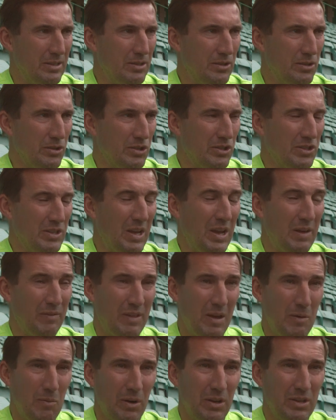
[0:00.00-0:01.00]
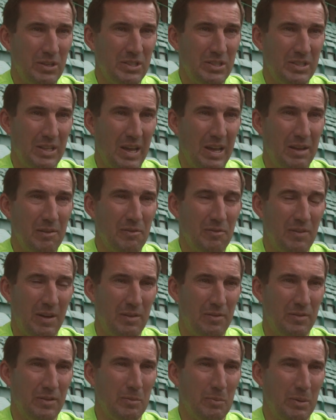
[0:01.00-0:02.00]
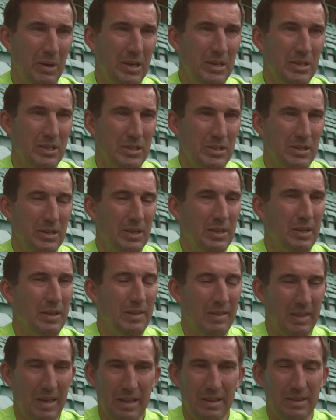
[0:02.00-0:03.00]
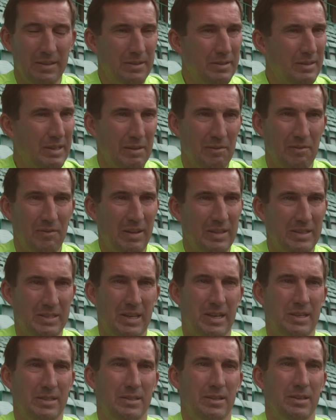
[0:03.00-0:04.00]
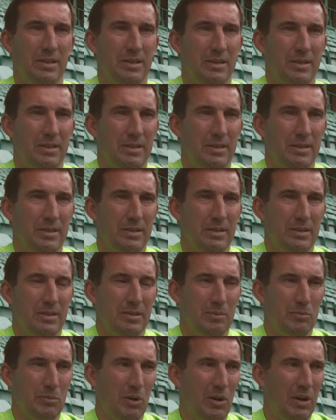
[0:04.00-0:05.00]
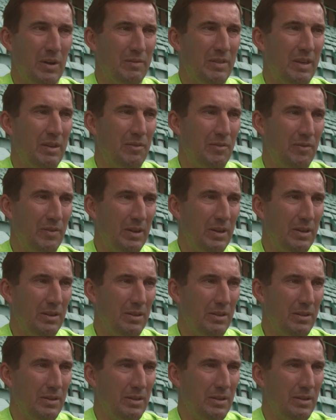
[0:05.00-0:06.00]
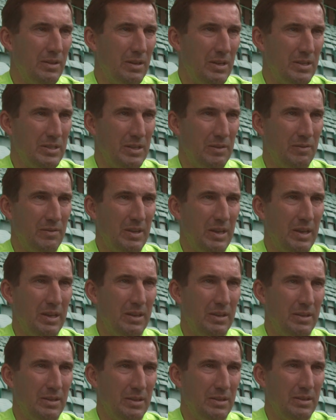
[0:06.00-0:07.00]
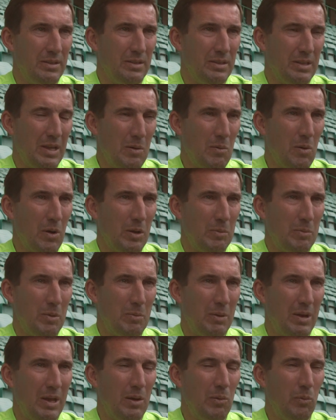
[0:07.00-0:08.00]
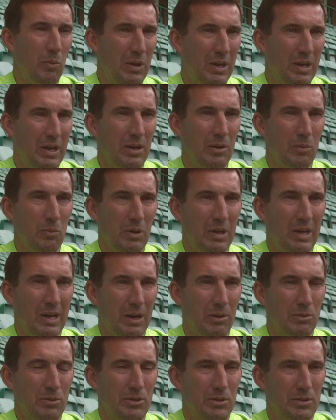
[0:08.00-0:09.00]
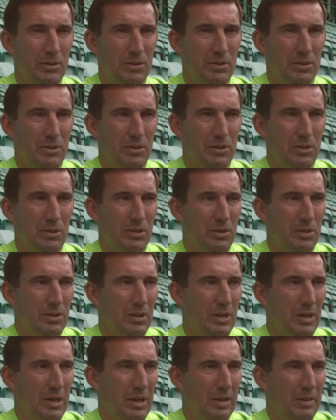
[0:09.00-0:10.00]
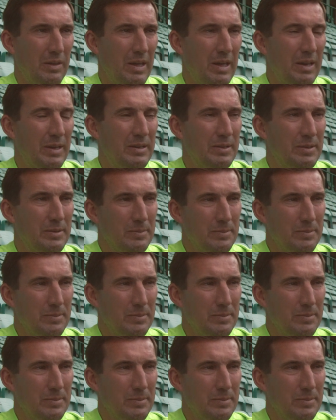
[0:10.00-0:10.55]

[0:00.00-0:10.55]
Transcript: does say if they want to stay and fight for the place, then fantastic. But if they feel as if they want to be playing week in and week out, then